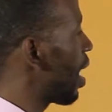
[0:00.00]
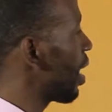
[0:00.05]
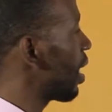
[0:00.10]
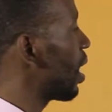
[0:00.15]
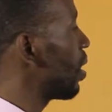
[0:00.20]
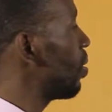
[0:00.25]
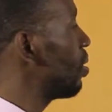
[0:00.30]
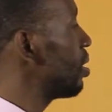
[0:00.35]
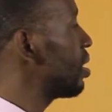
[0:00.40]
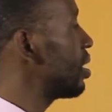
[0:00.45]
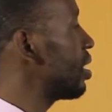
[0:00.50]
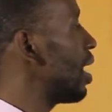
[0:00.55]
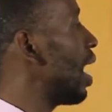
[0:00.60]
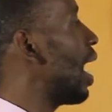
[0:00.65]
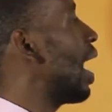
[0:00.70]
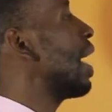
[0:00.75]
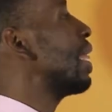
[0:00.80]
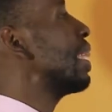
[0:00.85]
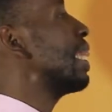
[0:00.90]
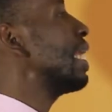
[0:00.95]
I cannot say,
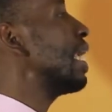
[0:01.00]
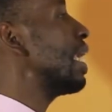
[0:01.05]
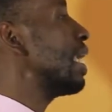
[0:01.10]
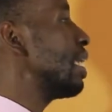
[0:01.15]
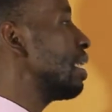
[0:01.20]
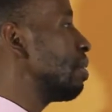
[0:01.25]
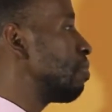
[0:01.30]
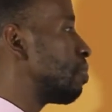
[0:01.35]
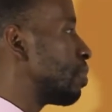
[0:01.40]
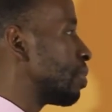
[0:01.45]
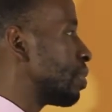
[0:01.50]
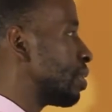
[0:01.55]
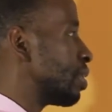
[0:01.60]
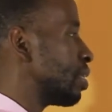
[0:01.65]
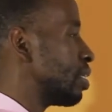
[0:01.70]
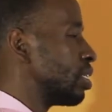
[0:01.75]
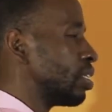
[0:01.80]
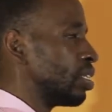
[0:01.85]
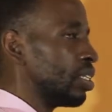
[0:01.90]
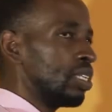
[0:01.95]
are there anybody?
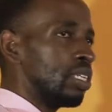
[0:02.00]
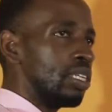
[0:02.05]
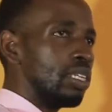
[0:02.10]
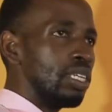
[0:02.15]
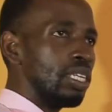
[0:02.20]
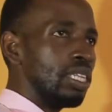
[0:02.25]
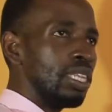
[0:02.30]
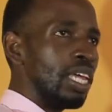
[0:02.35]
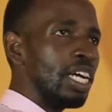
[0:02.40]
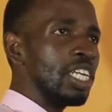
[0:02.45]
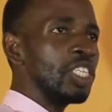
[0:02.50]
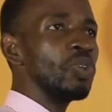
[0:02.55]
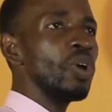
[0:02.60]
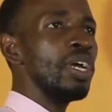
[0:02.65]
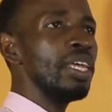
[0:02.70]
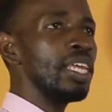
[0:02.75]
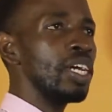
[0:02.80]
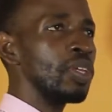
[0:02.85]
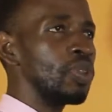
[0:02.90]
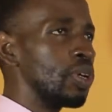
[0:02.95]
That's
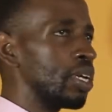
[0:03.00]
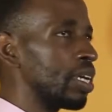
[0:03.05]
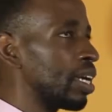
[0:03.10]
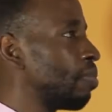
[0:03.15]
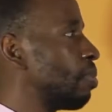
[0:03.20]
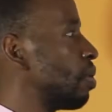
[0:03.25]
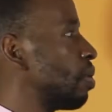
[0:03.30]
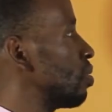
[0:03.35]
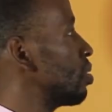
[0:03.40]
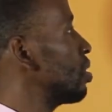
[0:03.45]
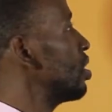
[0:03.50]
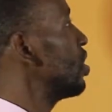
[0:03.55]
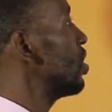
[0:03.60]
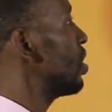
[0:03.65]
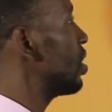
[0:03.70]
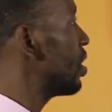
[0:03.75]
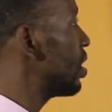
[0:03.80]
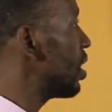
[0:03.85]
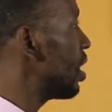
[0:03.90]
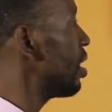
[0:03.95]
why they are talking about
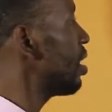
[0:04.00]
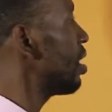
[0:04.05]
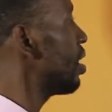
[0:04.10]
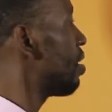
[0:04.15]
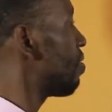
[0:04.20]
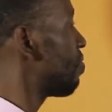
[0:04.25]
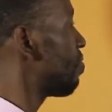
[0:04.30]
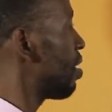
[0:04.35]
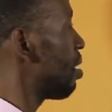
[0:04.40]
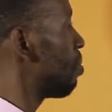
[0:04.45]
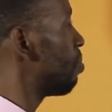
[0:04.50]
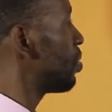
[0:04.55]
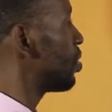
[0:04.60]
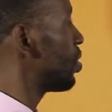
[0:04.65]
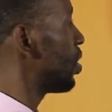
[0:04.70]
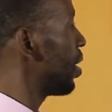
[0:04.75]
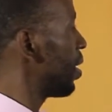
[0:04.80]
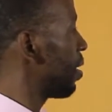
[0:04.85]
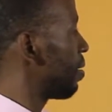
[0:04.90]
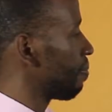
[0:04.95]
singular verbs
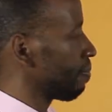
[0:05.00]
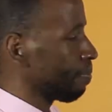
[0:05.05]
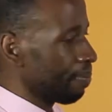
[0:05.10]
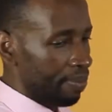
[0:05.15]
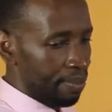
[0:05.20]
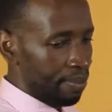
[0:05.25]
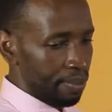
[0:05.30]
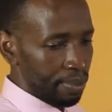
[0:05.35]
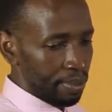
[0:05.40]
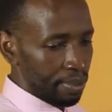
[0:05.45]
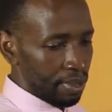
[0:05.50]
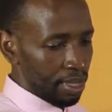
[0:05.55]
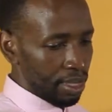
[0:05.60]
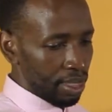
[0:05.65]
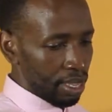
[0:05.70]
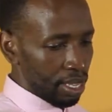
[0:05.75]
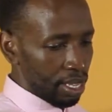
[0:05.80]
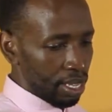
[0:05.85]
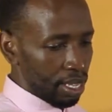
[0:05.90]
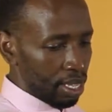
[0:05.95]
here.
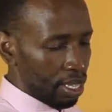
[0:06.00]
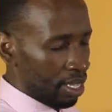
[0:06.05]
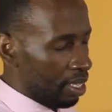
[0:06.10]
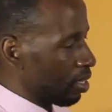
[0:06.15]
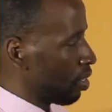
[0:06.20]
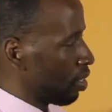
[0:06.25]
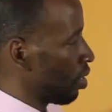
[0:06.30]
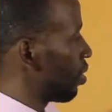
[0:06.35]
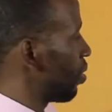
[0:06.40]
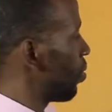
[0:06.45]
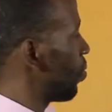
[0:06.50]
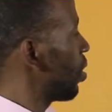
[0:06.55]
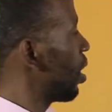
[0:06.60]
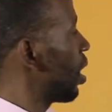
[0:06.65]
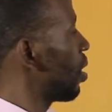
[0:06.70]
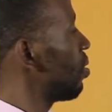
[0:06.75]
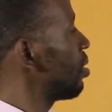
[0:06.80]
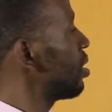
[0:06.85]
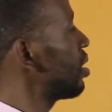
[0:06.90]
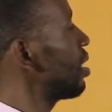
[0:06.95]
You
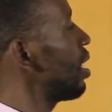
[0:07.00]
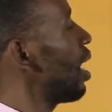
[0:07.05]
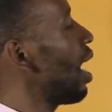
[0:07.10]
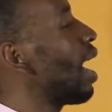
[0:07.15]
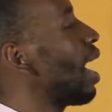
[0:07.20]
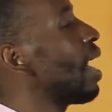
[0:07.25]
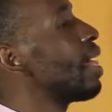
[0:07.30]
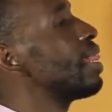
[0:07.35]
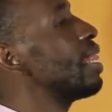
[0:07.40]
cannot say, are